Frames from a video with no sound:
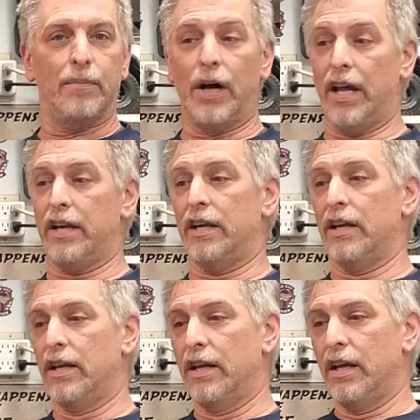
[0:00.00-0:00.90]
but
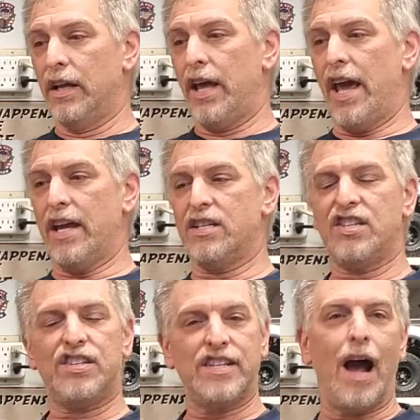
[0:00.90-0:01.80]
a
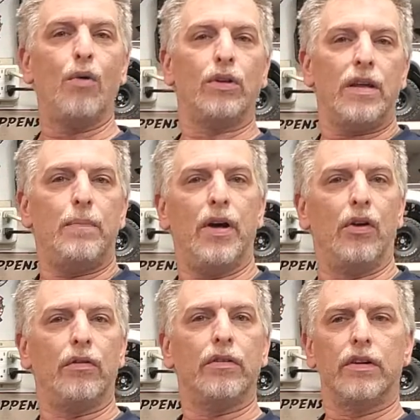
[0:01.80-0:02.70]
stoutly built